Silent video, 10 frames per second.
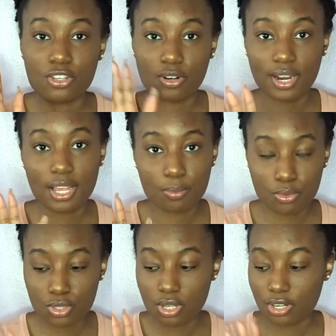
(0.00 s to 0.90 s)
you're
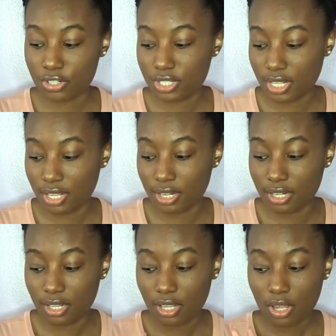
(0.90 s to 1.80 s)
able to understand
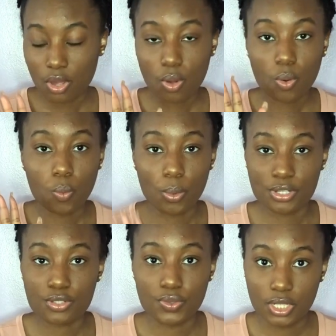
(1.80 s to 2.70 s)

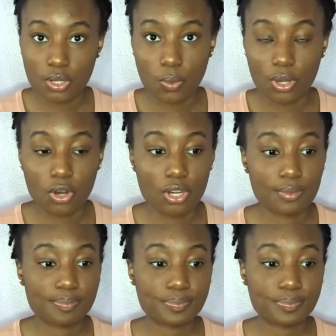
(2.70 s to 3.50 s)
what's really going on.